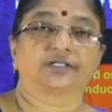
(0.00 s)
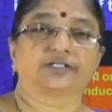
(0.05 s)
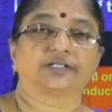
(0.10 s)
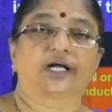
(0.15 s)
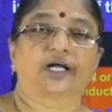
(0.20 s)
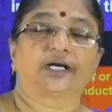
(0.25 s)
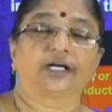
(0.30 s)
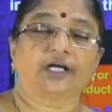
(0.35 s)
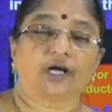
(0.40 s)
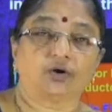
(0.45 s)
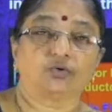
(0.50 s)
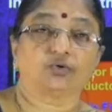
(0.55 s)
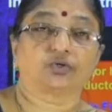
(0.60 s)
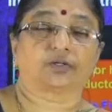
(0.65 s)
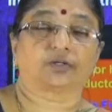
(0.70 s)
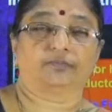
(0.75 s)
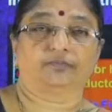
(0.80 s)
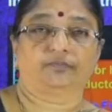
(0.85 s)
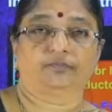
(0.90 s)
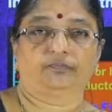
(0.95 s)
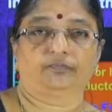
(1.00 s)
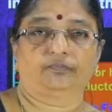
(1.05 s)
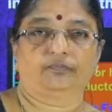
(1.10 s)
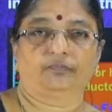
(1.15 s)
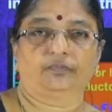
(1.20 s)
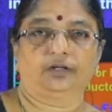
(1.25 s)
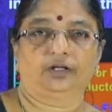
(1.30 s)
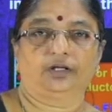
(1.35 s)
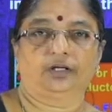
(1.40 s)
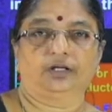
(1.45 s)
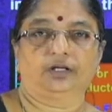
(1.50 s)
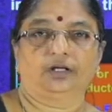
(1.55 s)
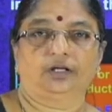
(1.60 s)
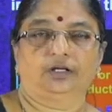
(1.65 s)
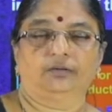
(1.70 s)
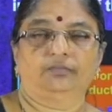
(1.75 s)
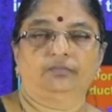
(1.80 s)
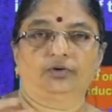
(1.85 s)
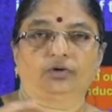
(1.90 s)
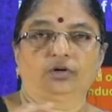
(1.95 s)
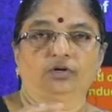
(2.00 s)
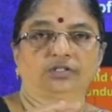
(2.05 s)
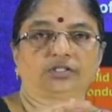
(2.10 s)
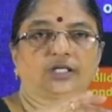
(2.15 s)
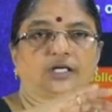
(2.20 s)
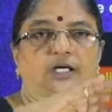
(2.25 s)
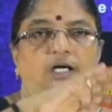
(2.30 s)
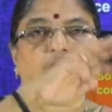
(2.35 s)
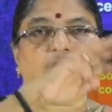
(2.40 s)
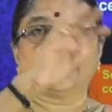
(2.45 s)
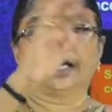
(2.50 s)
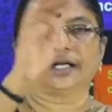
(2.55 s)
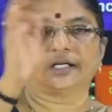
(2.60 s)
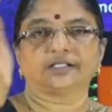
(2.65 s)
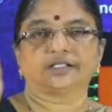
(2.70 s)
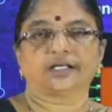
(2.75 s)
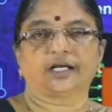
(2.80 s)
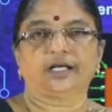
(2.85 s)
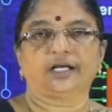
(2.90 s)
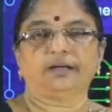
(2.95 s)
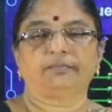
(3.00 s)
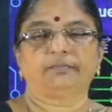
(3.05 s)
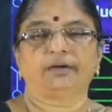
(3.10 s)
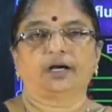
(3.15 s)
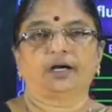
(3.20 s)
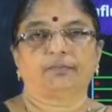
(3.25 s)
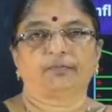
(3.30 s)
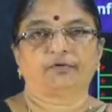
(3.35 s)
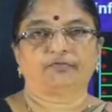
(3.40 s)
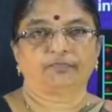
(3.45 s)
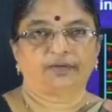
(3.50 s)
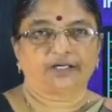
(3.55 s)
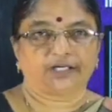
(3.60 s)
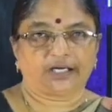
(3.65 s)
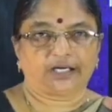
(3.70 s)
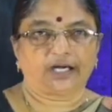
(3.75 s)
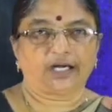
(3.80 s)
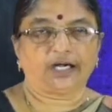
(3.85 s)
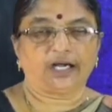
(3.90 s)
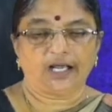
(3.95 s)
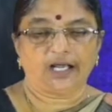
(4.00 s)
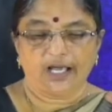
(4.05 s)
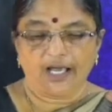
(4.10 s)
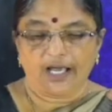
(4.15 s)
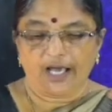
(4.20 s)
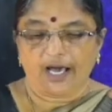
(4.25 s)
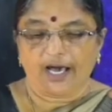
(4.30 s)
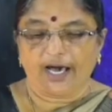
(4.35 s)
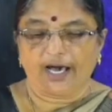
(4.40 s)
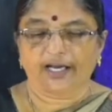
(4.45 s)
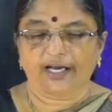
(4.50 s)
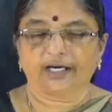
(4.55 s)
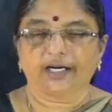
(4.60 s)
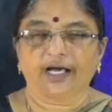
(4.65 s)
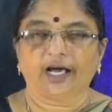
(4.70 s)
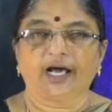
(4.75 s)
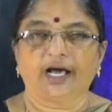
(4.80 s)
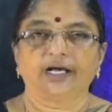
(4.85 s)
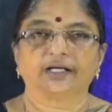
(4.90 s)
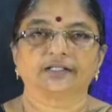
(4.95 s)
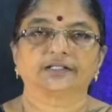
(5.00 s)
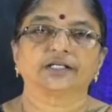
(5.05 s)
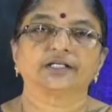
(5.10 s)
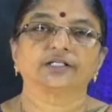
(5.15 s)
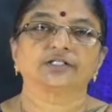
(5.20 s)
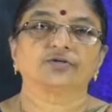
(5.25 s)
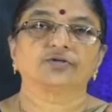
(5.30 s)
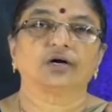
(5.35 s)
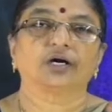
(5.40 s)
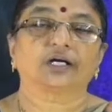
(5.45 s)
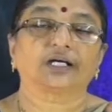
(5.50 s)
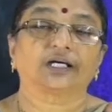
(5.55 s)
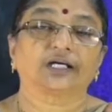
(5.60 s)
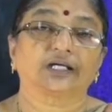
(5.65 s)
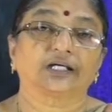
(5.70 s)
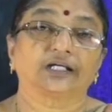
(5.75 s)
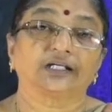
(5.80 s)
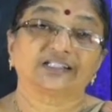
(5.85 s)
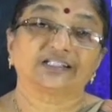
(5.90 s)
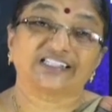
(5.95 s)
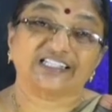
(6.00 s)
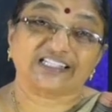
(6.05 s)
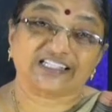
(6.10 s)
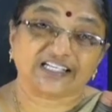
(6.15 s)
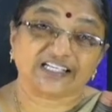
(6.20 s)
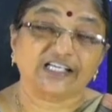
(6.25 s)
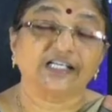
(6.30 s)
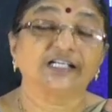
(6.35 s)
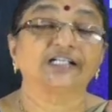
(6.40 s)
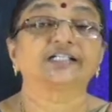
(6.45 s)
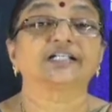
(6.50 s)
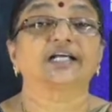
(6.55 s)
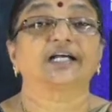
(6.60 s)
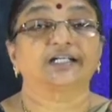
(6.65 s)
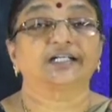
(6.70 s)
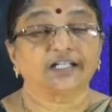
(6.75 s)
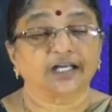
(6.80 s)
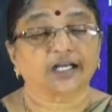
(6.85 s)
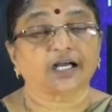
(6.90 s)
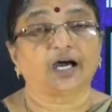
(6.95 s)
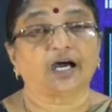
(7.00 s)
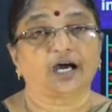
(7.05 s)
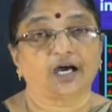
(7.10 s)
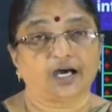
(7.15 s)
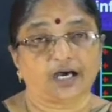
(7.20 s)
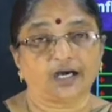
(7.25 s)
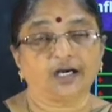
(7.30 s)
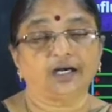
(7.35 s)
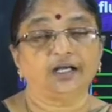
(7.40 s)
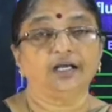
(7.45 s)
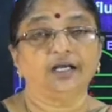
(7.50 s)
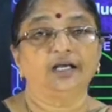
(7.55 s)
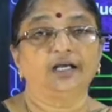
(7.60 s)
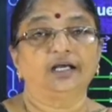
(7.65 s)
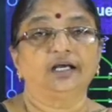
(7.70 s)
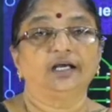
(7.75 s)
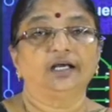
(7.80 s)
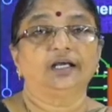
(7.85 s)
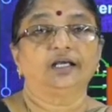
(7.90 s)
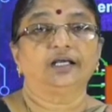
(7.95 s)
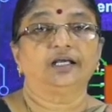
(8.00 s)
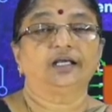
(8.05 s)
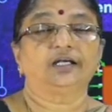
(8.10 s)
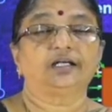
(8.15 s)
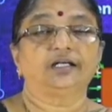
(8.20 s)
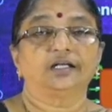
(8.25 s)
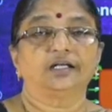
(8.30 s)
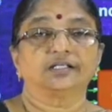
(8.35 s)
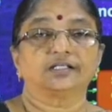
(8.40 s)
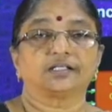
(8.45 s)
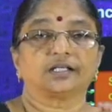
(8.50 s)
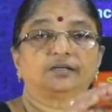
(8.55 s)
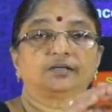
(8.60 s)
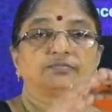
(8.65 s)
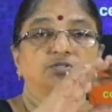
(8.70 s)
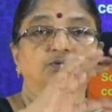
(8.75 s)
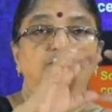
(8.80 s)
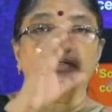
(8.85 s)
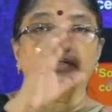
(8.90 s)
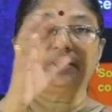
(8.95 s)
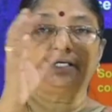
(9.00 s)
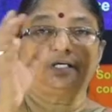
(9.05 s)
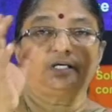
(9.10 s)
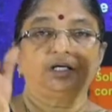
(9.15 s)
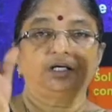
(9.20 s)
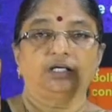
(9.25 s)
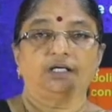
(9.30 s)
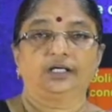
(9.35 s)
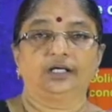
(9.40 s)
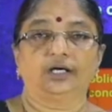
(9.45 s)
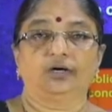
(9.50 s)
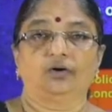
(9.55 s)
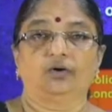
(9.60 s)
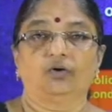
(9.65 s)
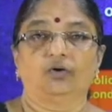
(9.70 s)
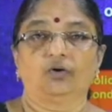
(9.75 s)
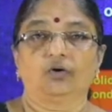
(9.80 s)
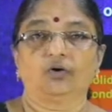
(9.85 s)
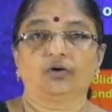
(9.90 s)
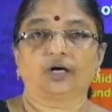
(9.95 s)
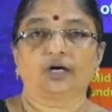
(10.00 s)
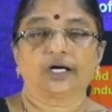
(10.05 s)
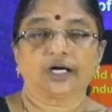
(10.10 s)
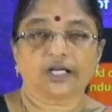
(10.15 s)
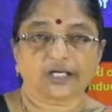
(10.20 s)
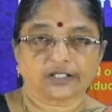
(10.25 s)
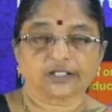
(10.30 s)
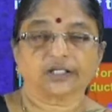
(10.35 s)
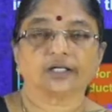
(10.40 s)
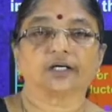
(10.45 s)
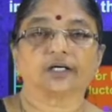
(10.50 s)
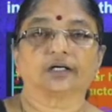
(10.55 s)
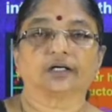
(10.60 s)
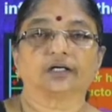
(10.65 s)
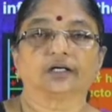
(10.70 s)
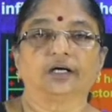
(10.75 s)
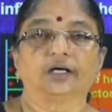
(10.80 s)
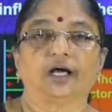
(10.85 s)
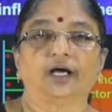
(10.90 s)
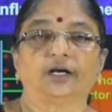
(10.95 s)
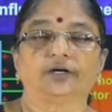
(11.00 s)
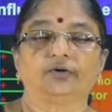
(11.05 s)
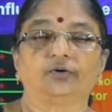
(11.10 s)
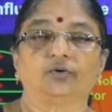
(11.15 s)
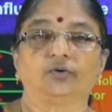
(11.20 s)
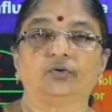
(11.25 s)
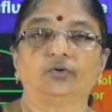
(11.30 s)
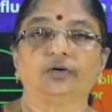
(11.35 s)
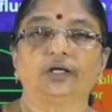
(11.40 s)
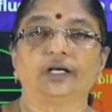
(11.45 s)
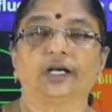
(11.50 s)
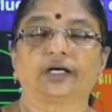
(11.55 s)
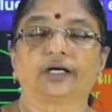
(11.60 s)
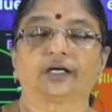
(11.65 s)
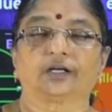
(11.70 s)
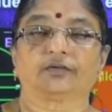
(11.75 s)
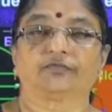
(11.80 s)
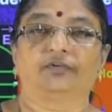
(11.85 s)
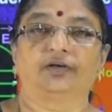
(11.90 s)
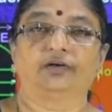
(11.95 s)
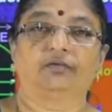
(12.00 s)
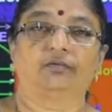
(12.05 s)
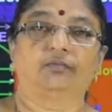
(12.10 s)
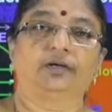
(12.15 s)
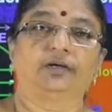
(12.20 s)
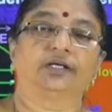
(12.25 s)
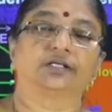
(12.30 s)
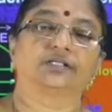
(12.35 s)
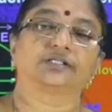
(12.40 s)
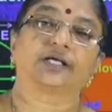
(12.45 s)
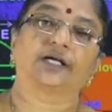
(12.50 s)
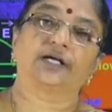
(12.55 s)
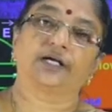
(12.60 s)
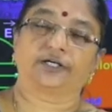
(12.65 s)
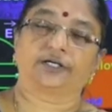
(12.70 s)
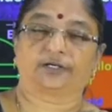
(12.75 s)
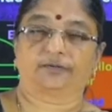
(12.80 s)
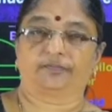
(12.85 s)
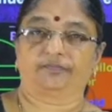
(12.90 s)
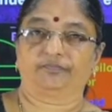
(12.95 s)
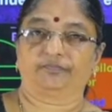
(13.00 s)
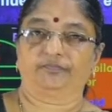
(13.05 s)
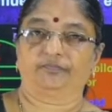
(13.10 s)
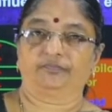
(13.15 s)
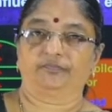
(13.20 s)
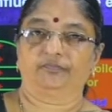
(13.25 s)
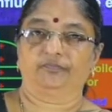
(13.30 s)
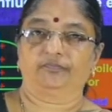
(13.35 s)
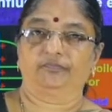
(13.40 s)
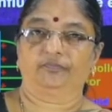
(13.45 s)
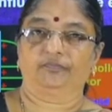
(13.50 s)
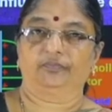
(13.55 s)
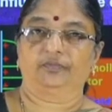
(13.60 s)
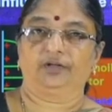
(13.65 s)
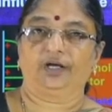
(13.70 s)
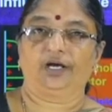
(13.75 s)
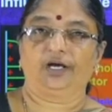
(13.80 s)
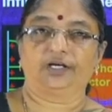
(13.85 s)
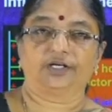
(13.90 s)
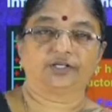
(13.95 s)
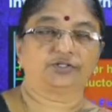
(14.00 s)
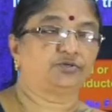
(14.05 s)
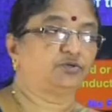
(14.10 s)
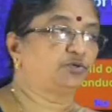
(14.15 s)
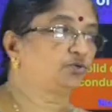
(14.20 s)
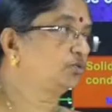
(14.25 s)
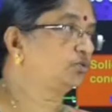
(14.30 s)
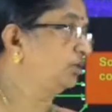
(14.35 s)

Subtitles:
standing out. Because the car is made up of metal, and since you are sitting inside the car, it seems to be a hollow conductor and no electric field will be inside it. It is due to